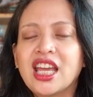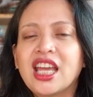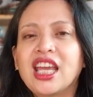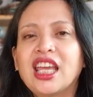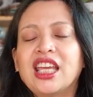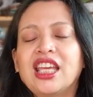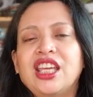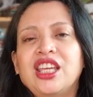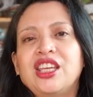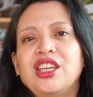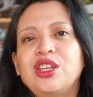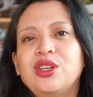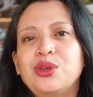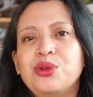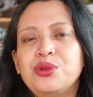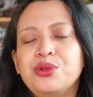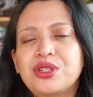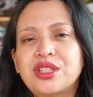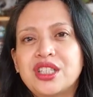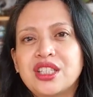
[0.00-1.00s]
He
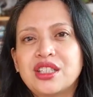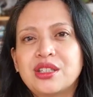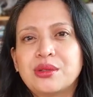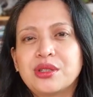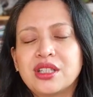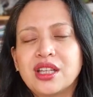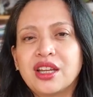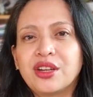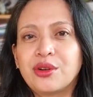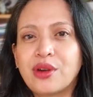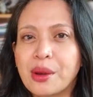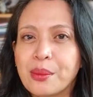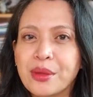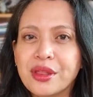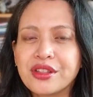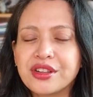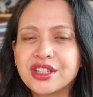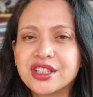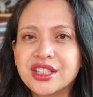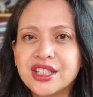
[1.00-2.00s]
used his
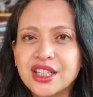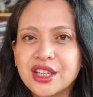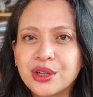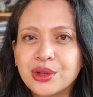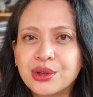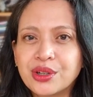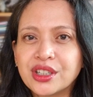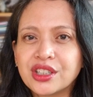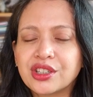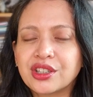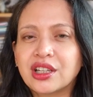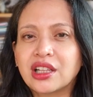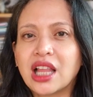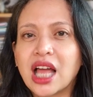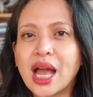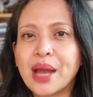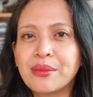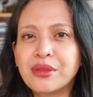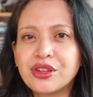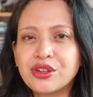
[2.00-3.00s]
grandmother's secret to
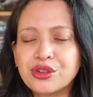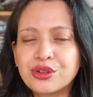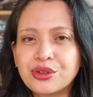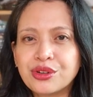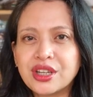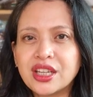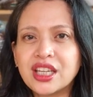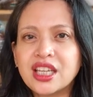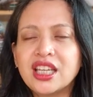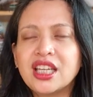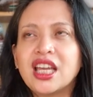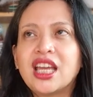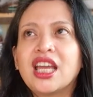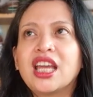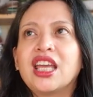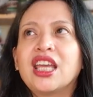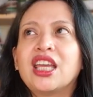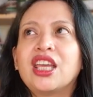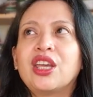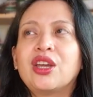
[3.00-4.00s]
climb the tree.
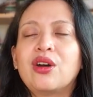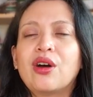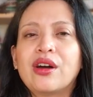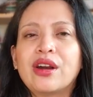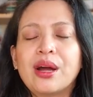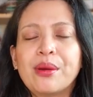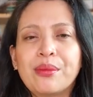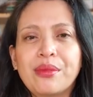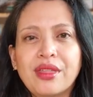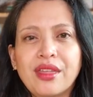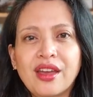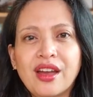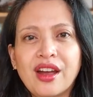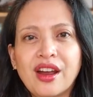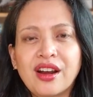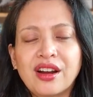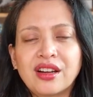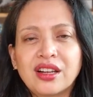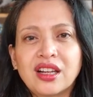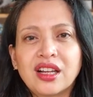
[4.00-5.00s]
He got up
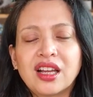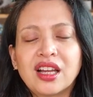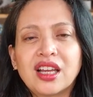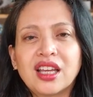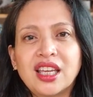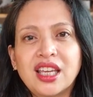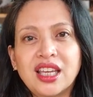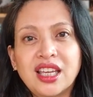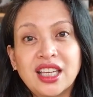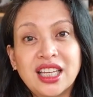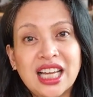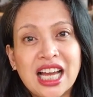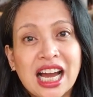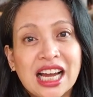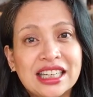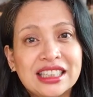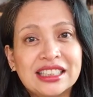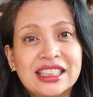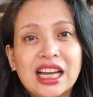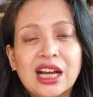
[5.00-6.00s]
there. He
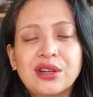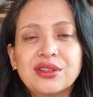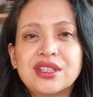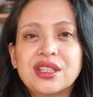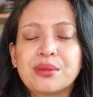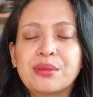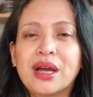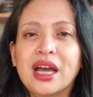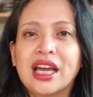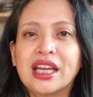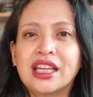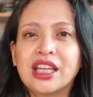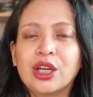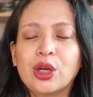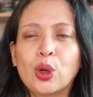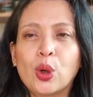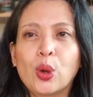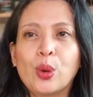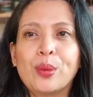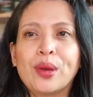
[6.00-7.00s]
cut down some
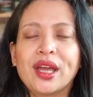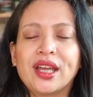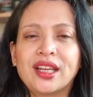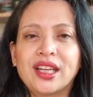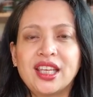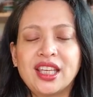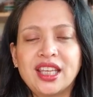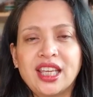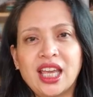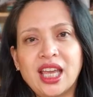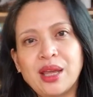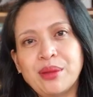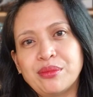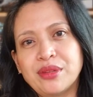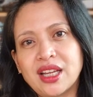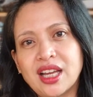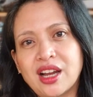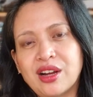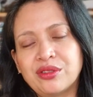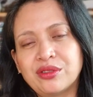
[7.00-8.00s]
honeycomb and he came
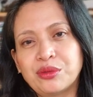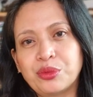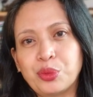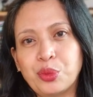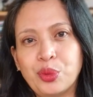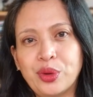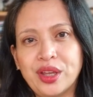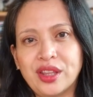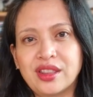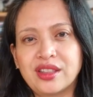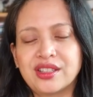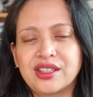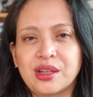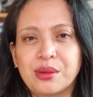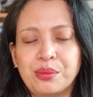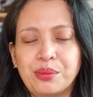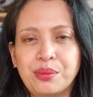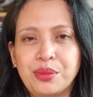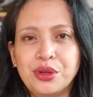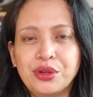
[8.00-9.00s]
down with
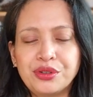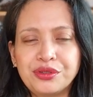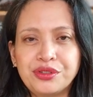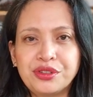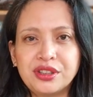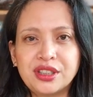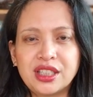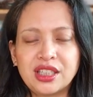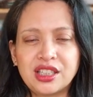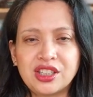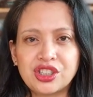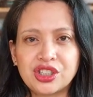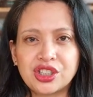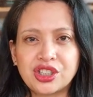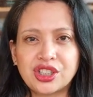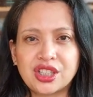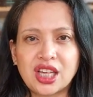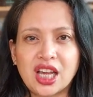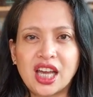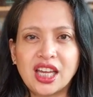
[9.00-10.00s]
some beautiful,
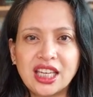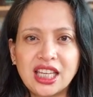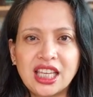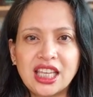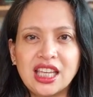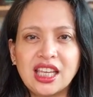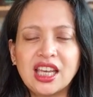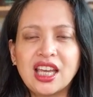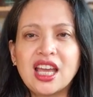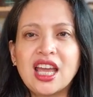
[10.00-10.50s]
delicious honey.